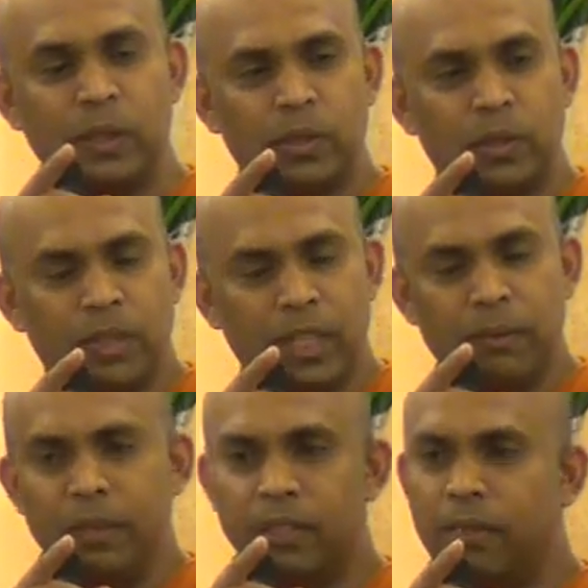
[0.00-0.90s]
So
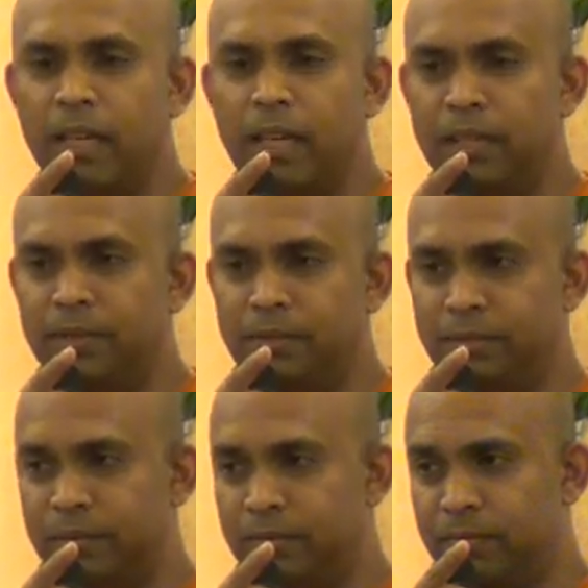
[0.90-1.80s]
same with our
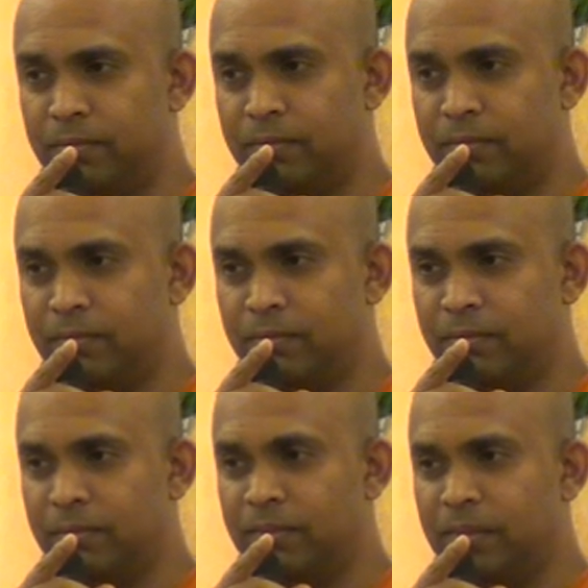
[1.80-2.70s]
life.
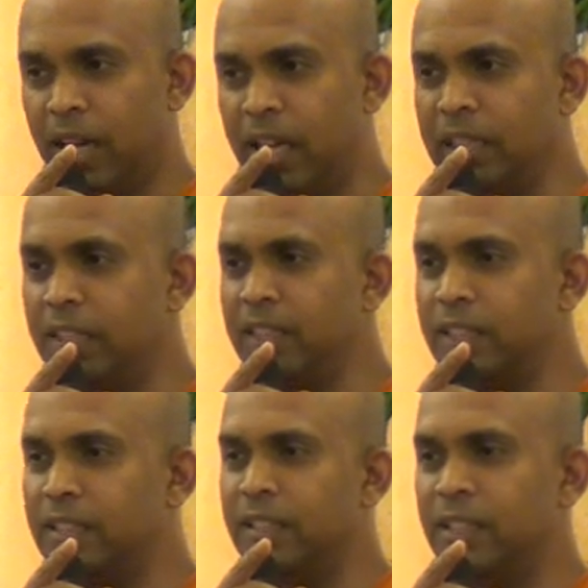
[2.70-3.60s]

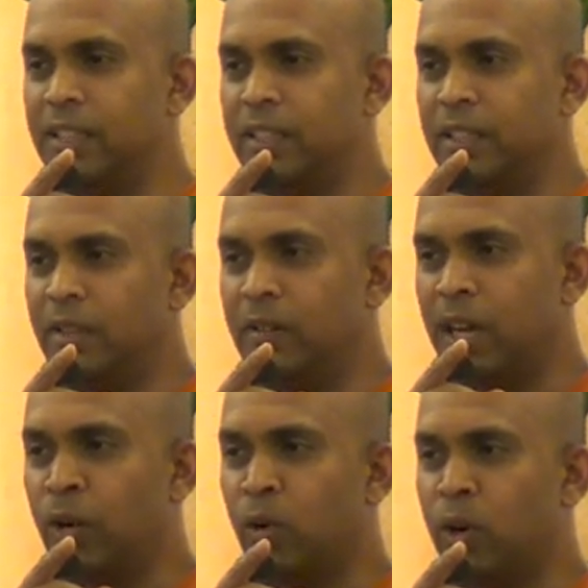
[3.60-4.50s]
Either we
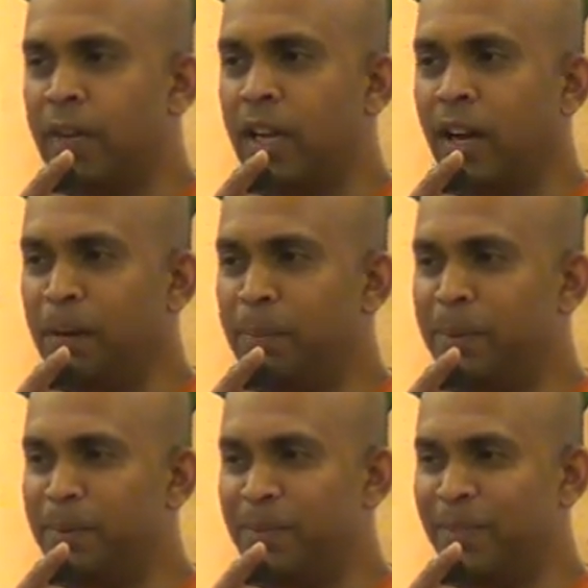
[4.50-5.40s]
are growing up
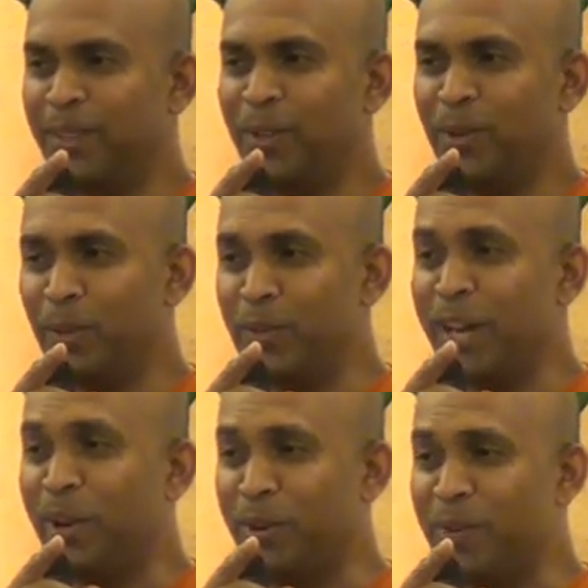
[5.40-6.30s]
or we
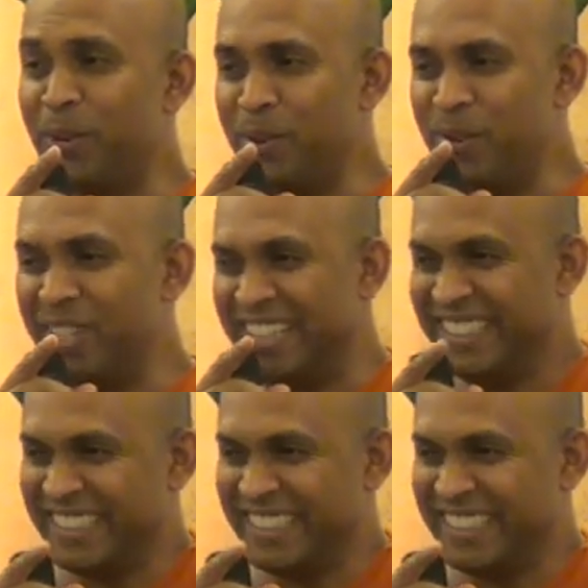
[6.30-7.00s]
are growing old.